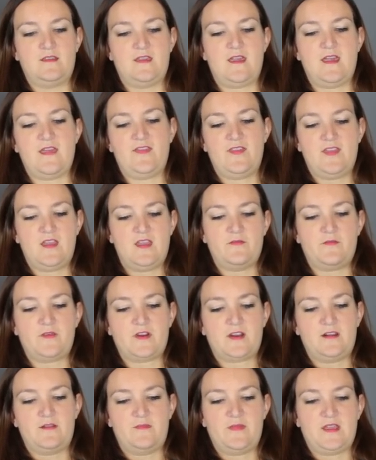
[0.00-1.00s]
And then
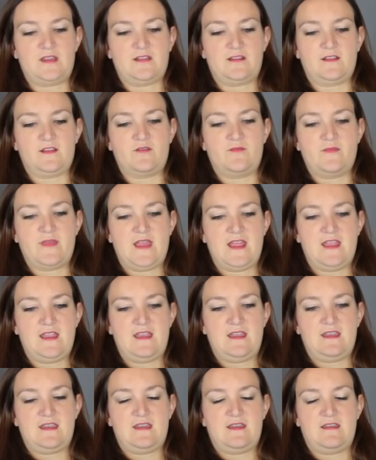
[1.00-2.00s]
we're gonna make a little
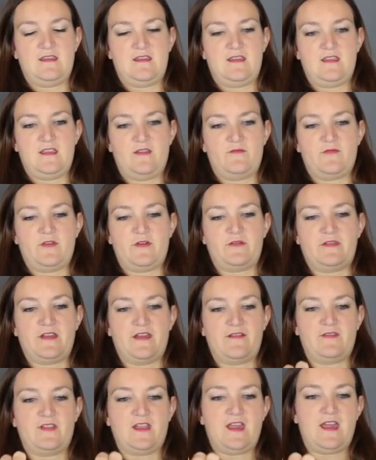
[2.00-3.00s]
bend in what we
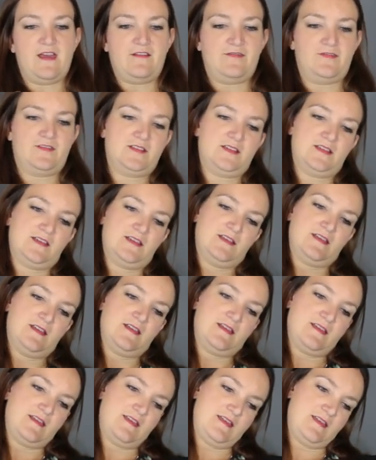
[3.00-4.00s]
have left
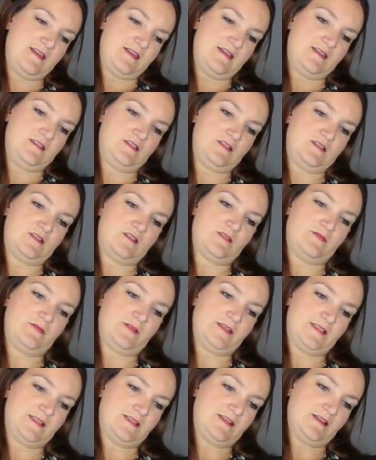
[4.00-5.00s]
and
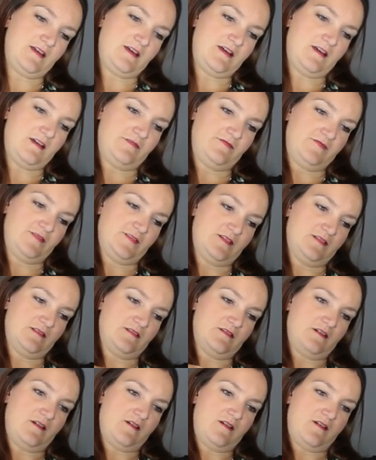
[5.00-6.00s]
twist off
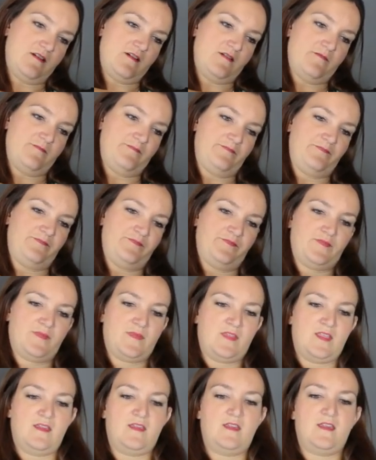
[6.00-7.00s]
another arm,
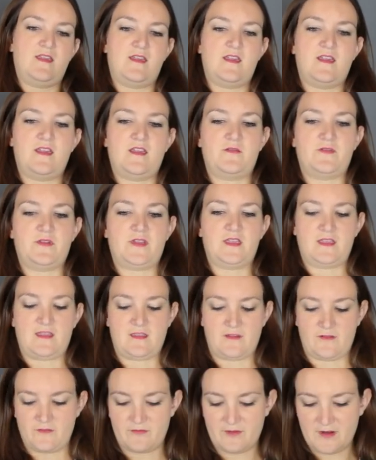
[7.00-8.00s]
and we can
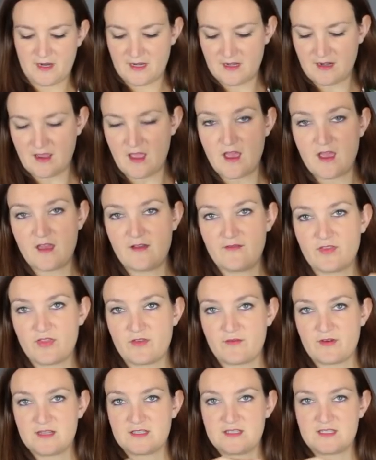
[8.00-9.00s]
get rid of
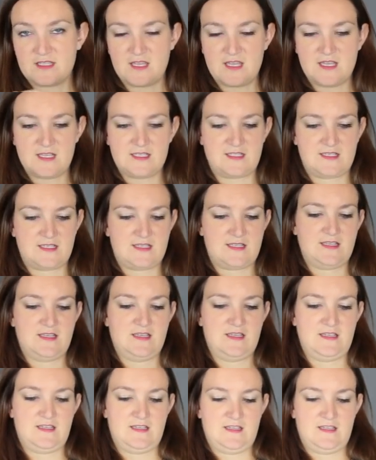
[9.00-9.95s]
the rest of this